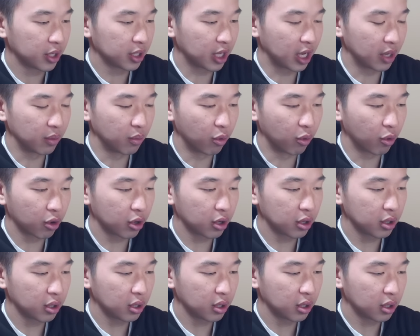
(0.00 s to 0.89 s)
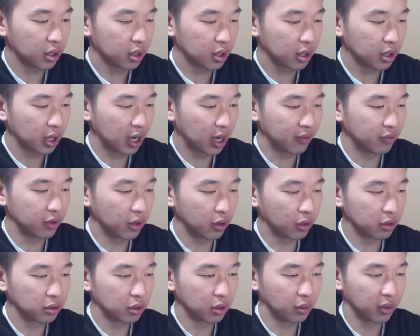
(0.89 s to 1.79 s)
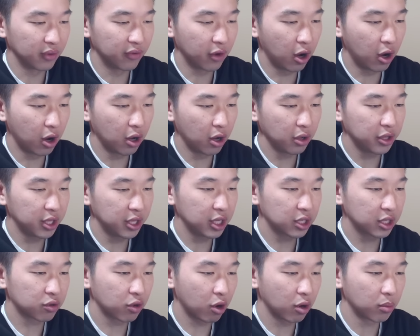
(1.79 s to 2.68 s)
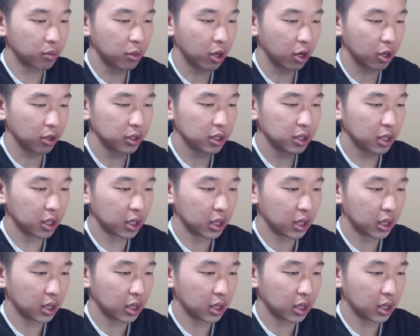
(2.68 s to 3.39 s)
Game Worn. I have no clue. With all these Chrome cards